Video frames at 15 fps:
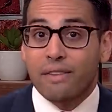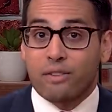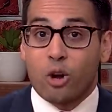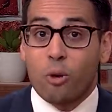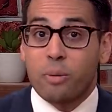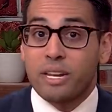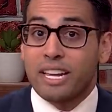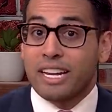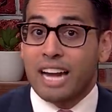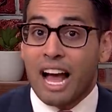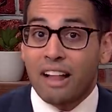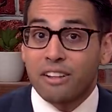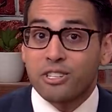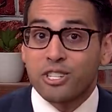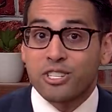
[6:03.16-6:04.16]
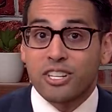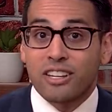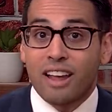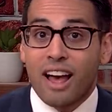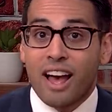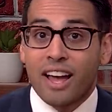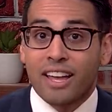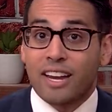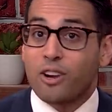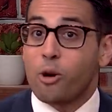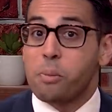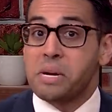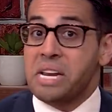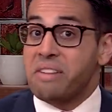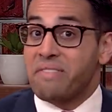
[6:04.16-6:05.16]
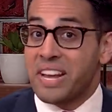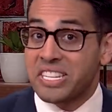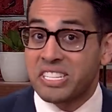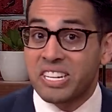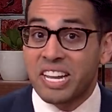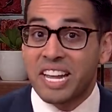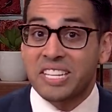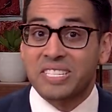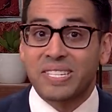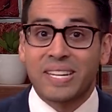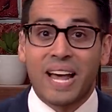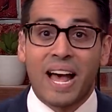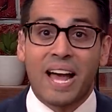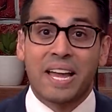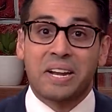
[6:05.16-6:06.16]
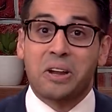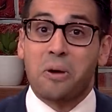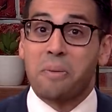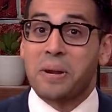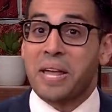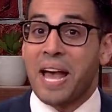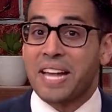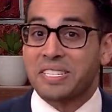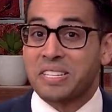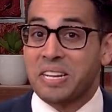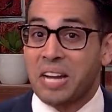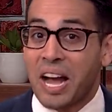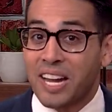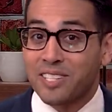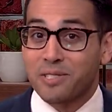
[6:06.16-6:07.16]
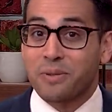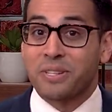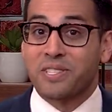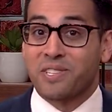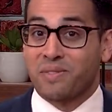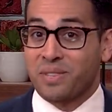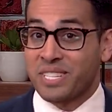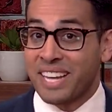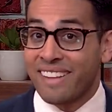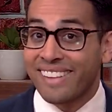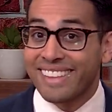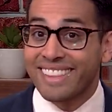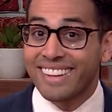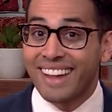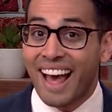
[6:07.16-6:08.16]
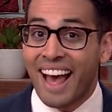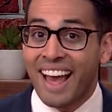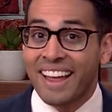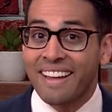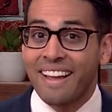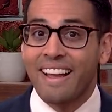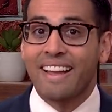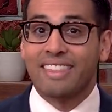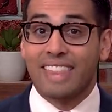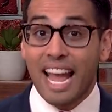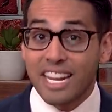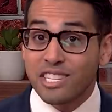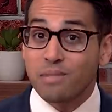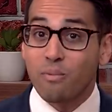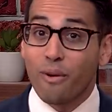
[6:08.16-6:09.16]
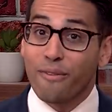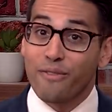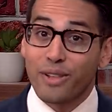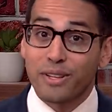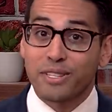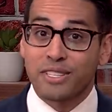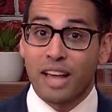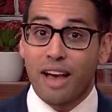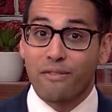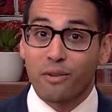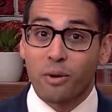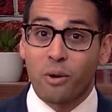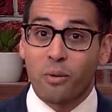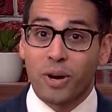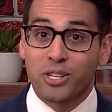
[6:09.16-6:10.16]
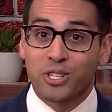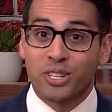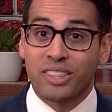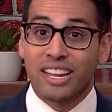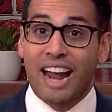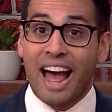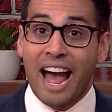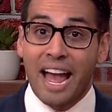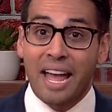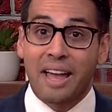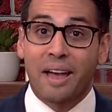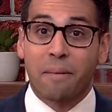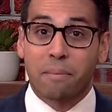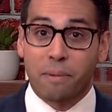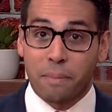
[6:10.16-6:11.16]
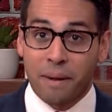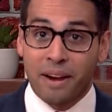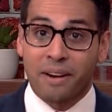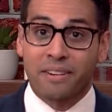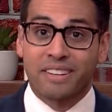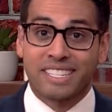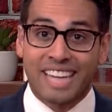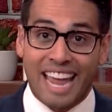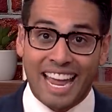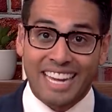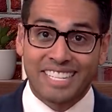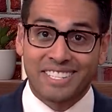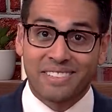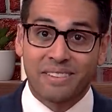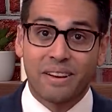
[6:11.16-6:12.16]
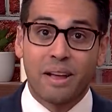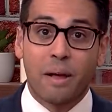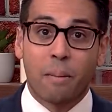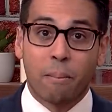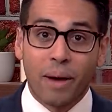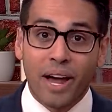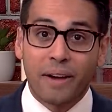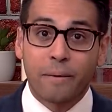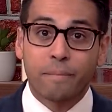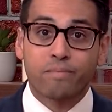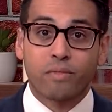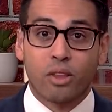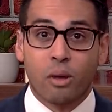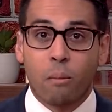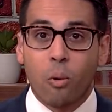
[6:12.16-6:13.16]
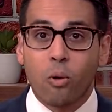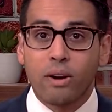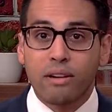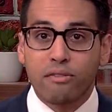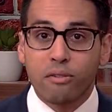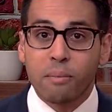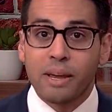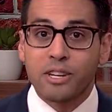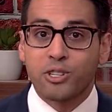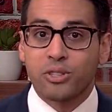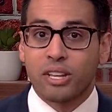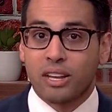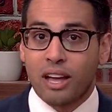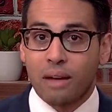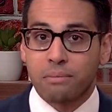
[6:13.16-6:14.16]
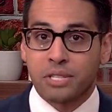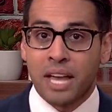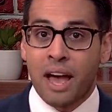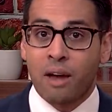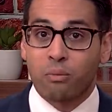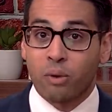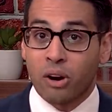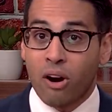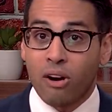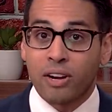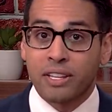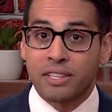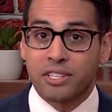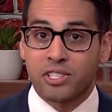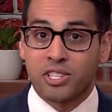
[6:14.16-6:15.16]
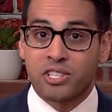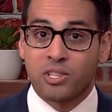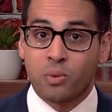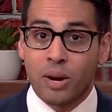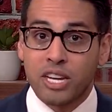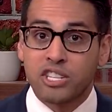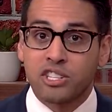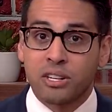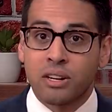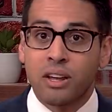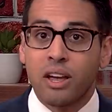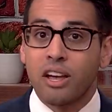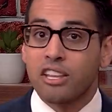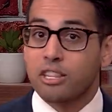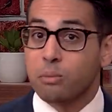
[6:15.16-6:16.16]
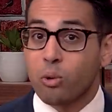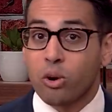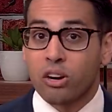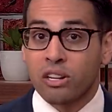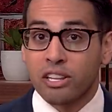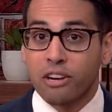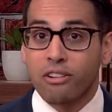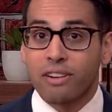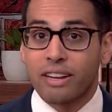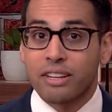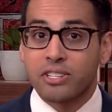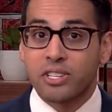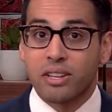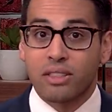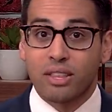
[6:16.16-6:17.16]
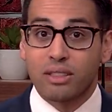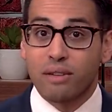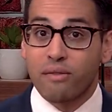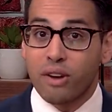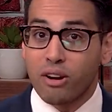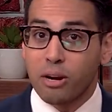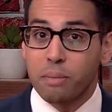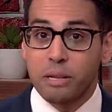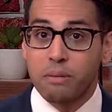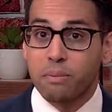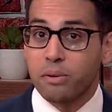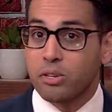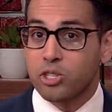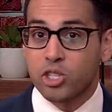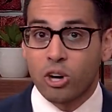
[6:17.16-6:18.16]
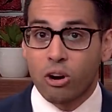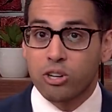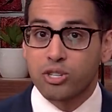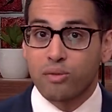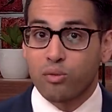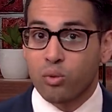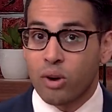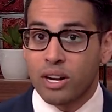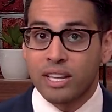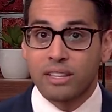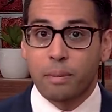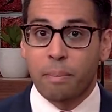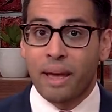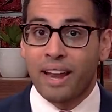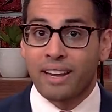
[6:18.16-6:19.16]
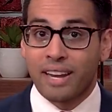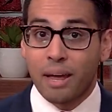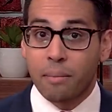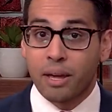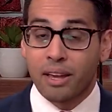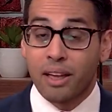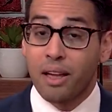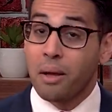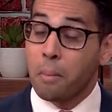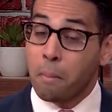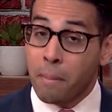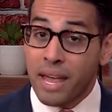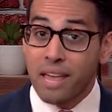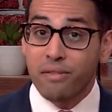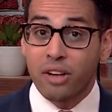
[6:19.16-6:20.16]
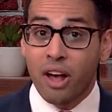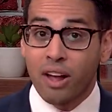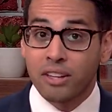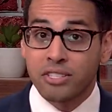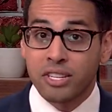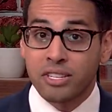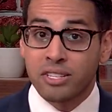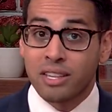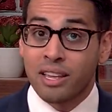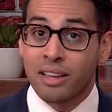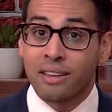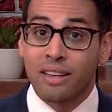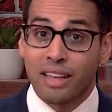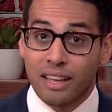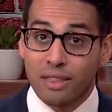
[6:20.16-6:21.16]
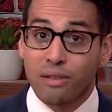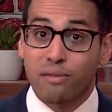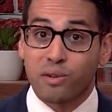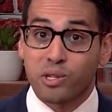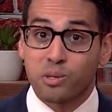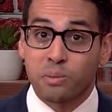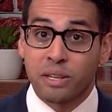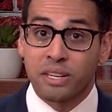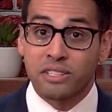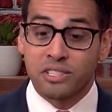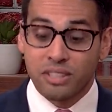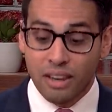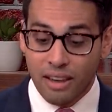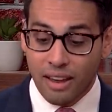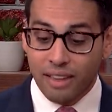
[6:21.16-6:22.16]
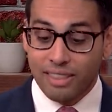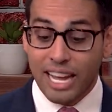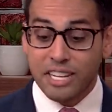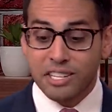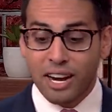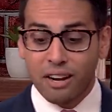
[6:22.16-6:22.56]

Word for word: if nobody acknowledges the lie and nobody investigates the lie and nobody has any consequences for telling the lie? That's the more philosophical question that I am prepared to answer. But the more information that comes out regarding this situation, the more clear it is that the very people in charge of running the pandemic may have caused this thing in the first place. That's